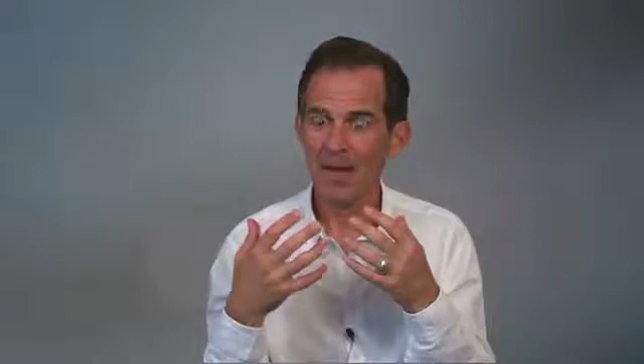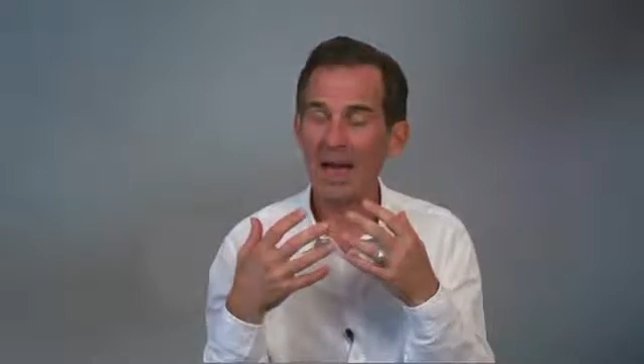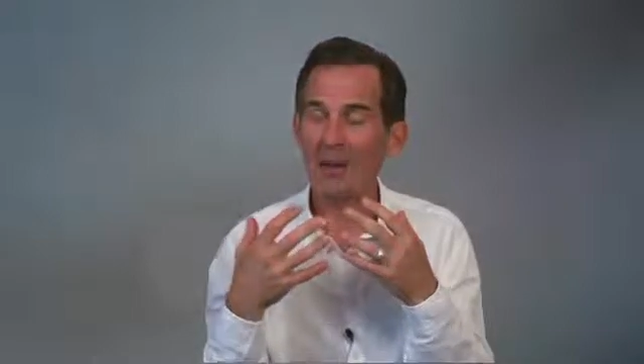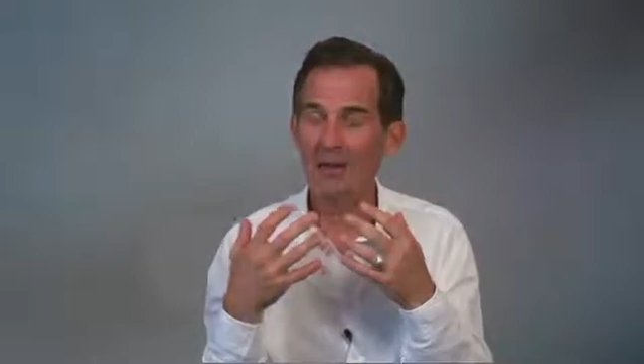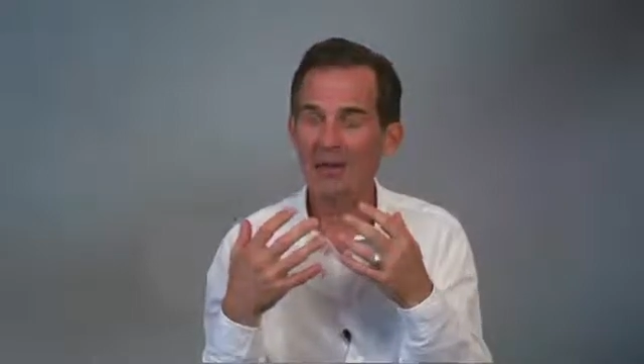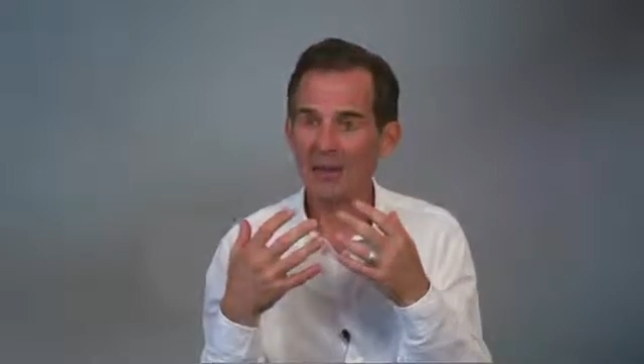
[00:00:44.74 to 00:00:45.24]

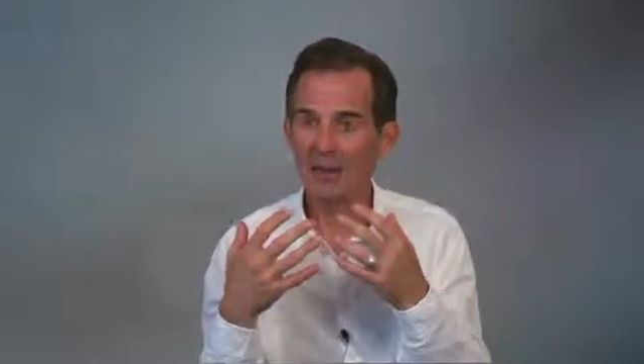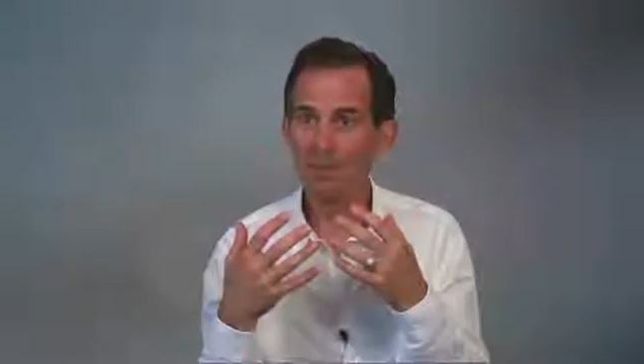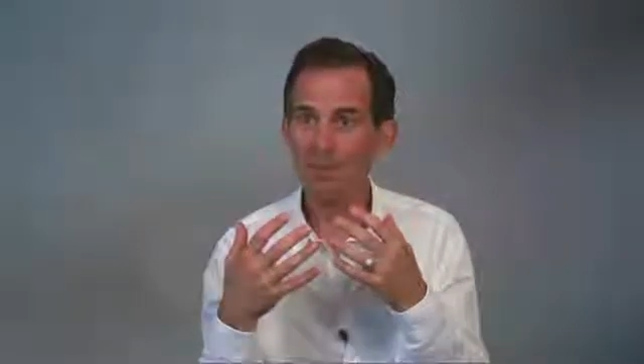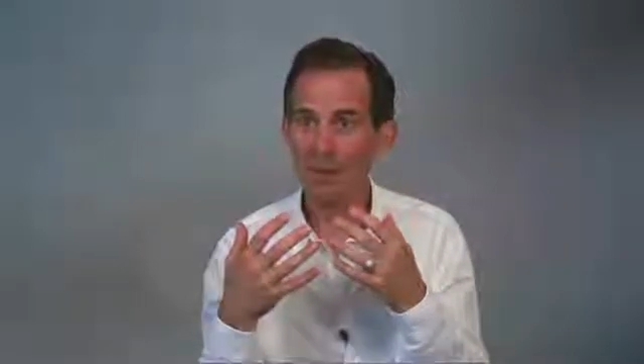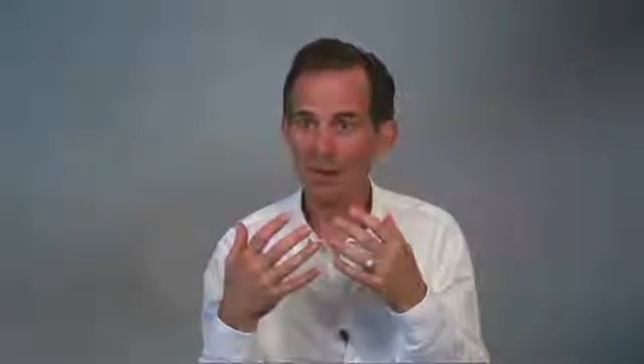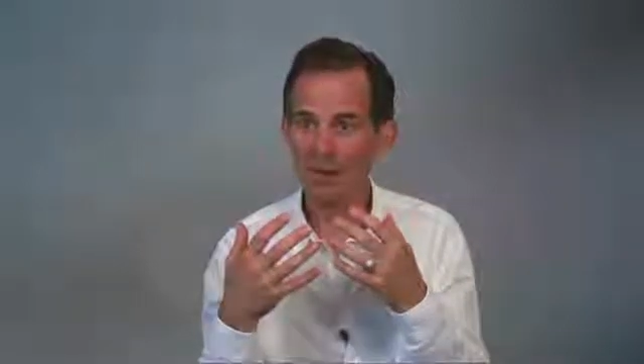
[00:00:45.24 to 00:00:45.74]
As the
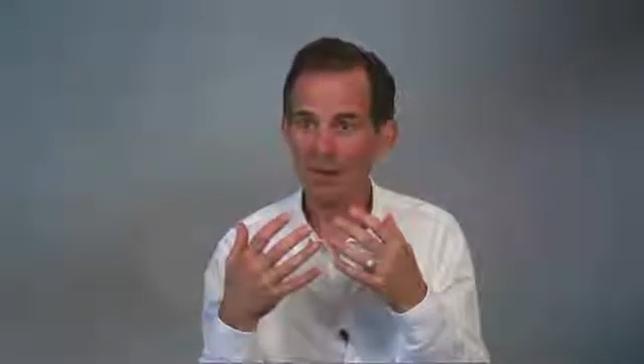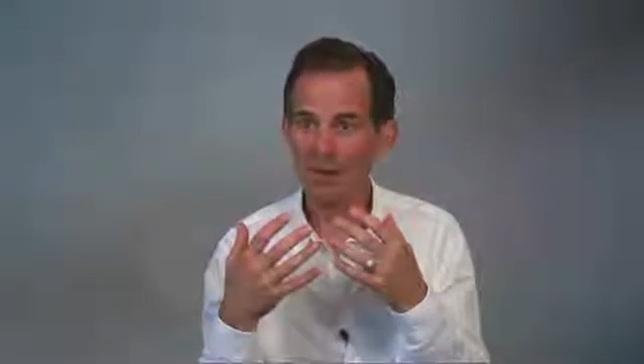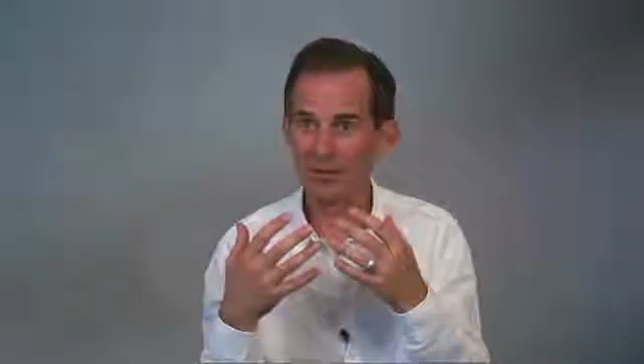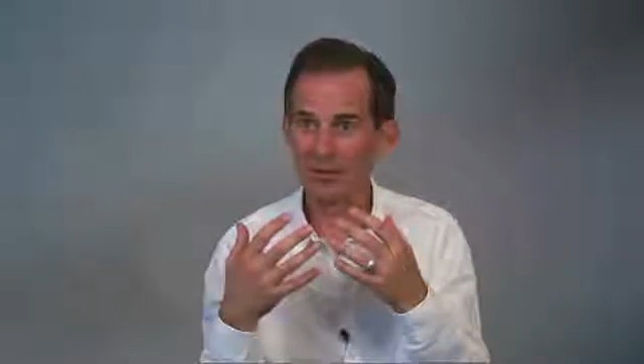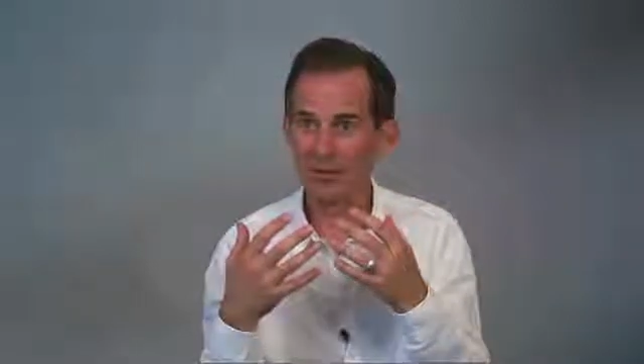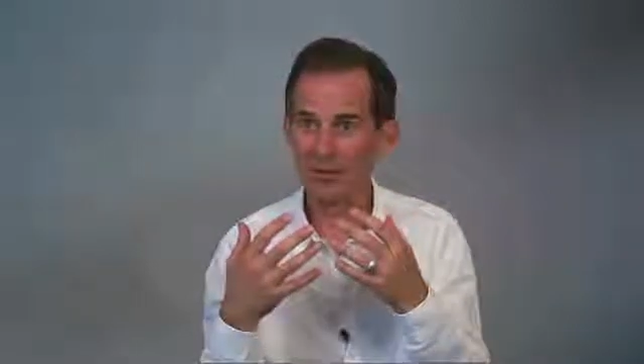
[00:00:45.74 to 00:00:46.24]

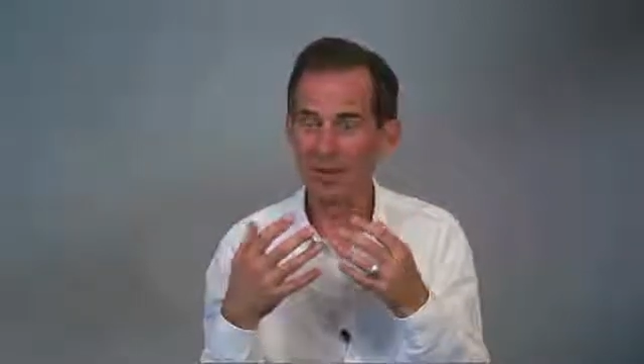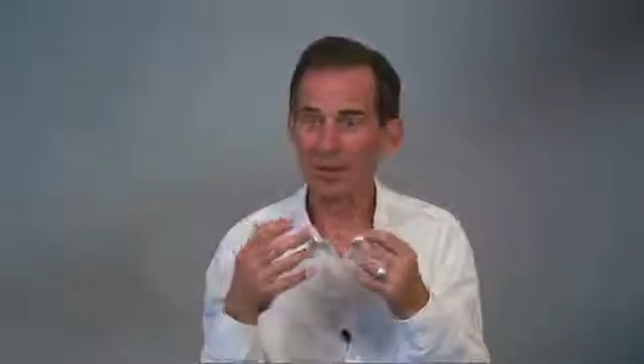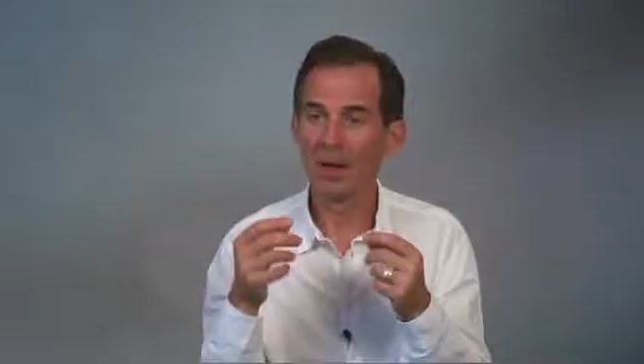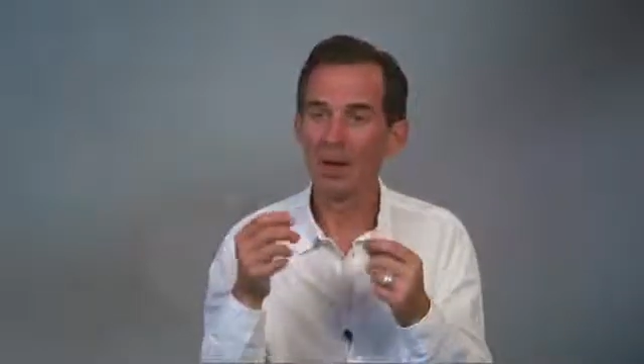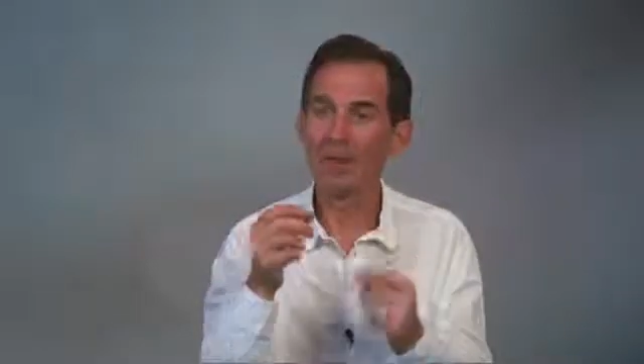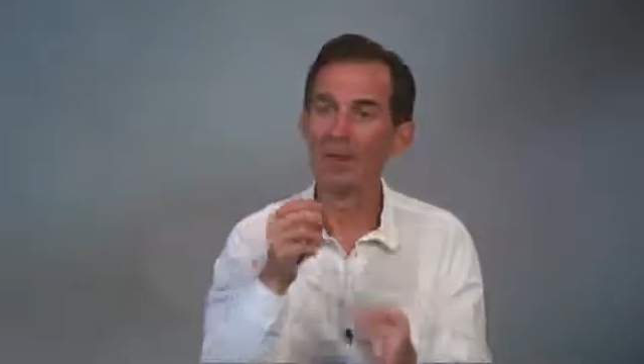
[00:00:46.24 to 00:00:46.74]
mind,
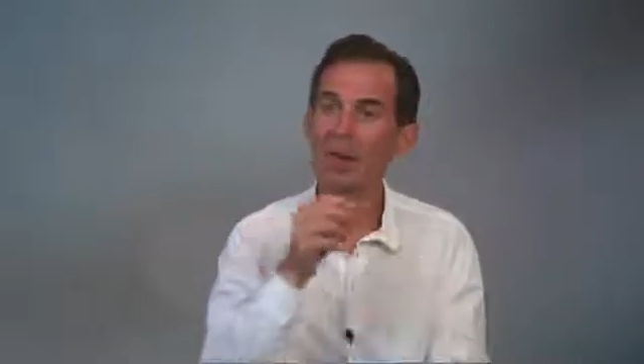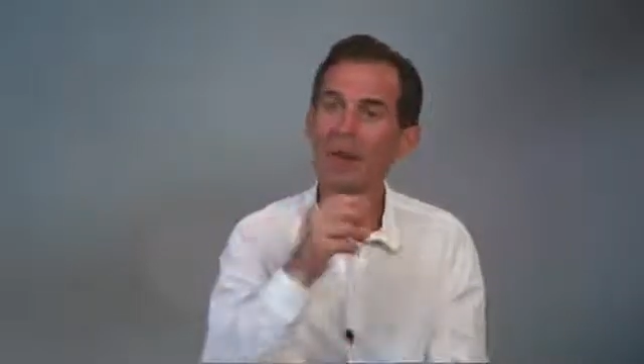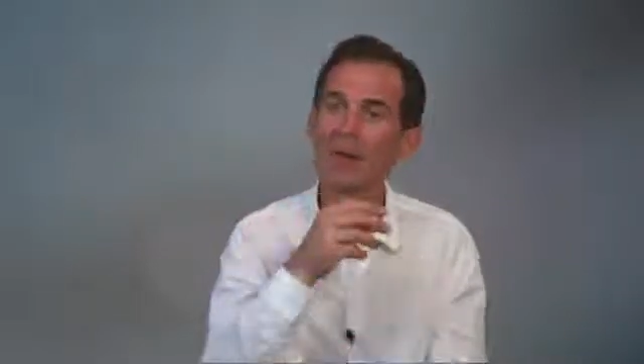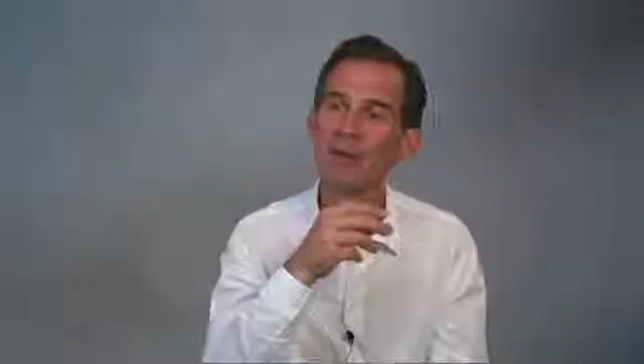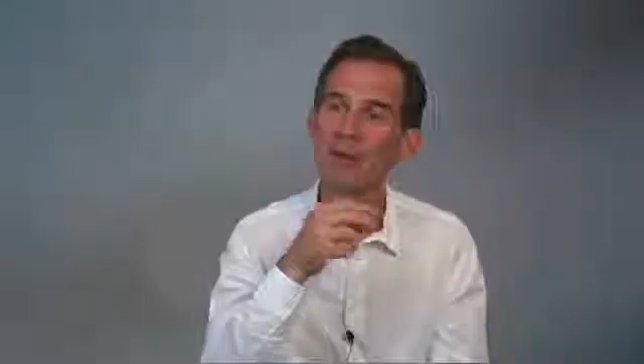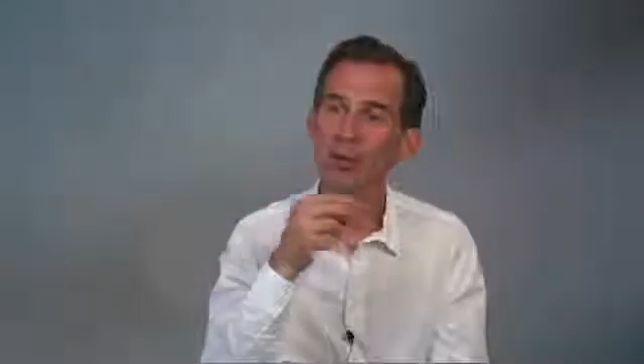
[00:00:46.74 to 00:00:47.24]
and I mean
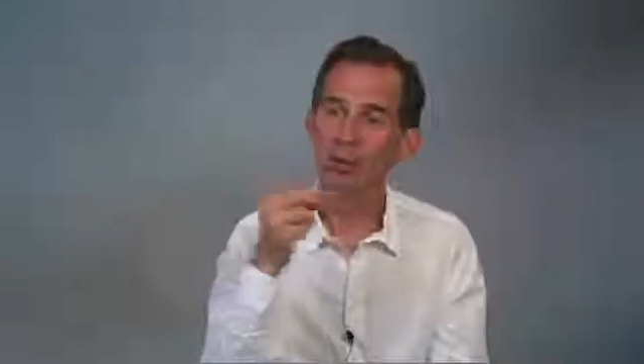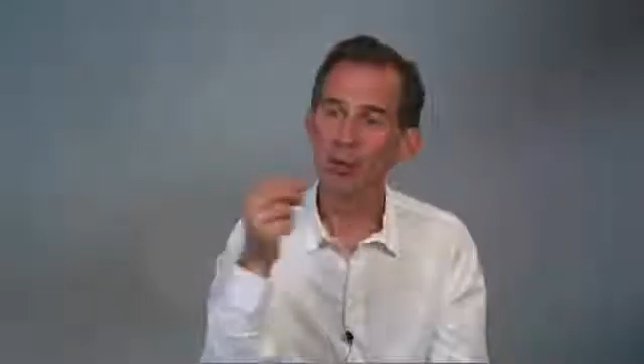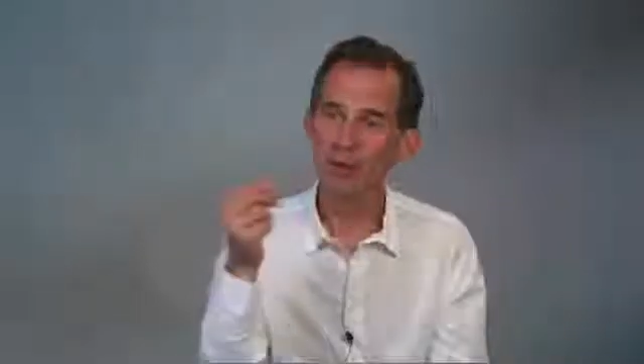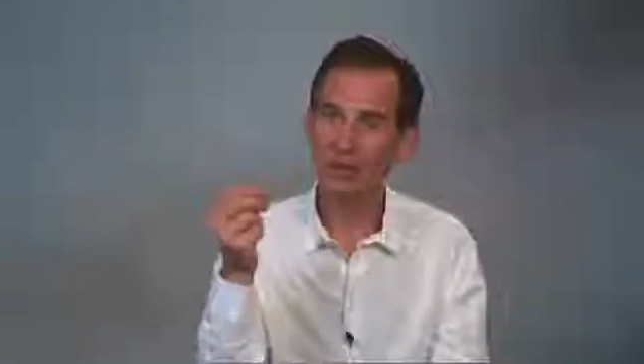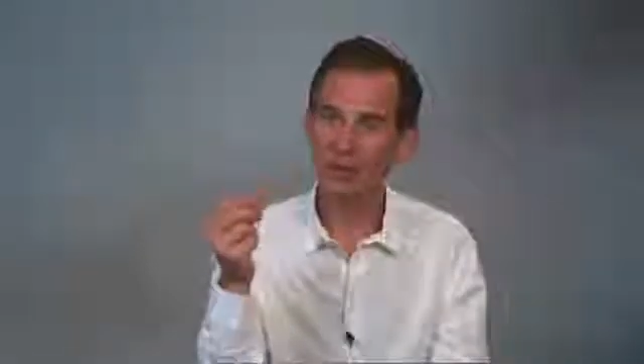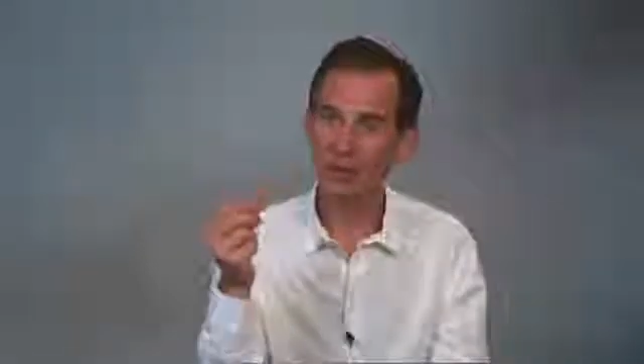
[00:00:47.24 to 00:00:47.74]
mind in the
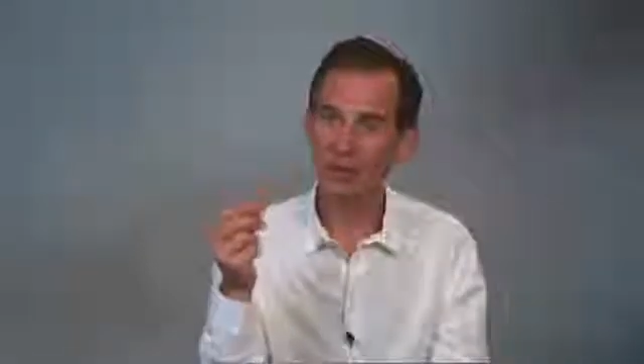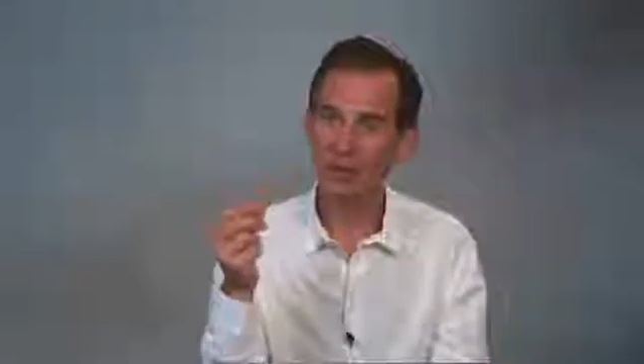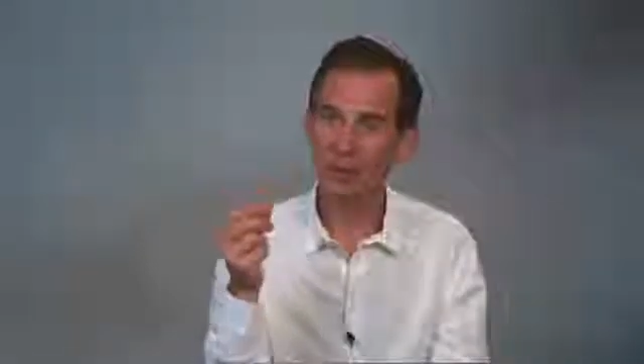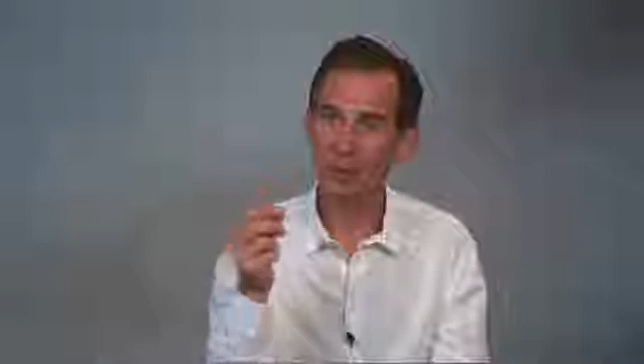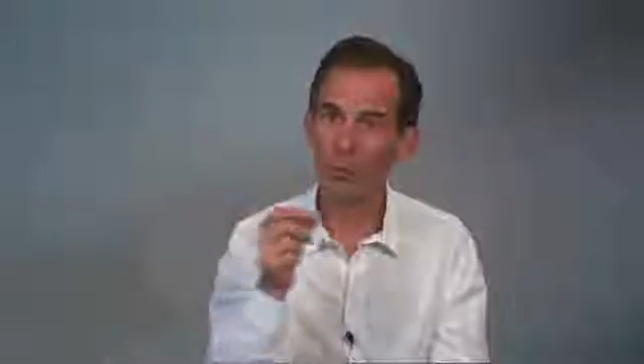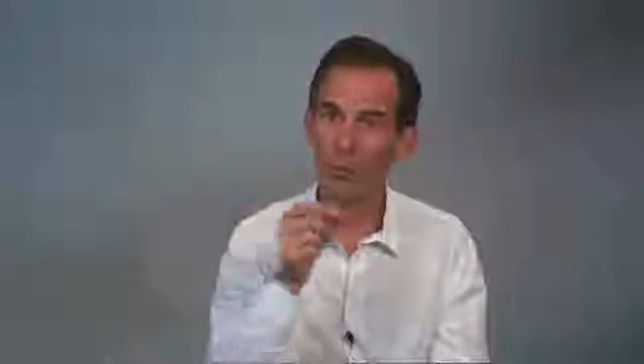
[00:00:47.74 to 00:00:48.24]
broadest
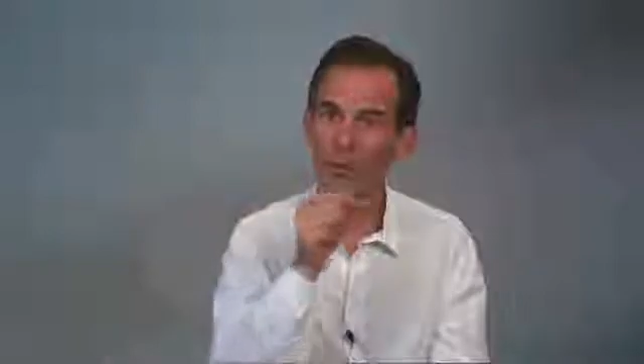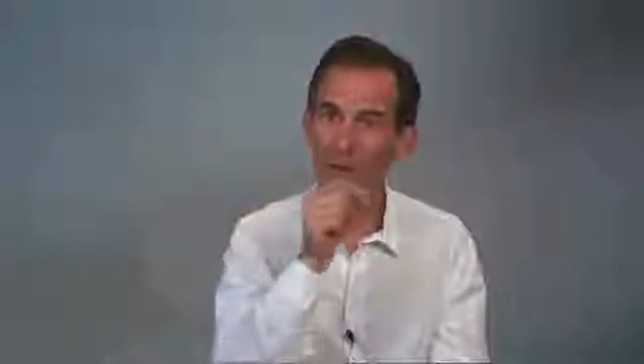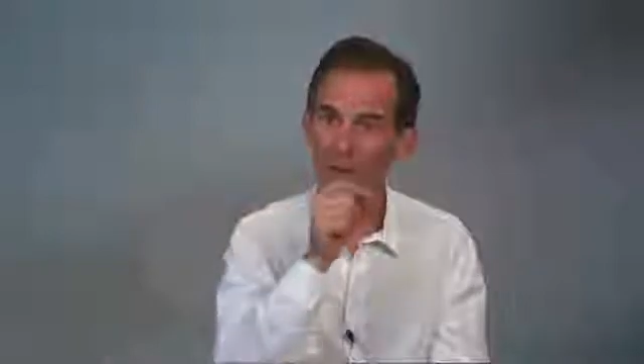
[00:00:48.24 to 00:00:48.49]
sense of the word,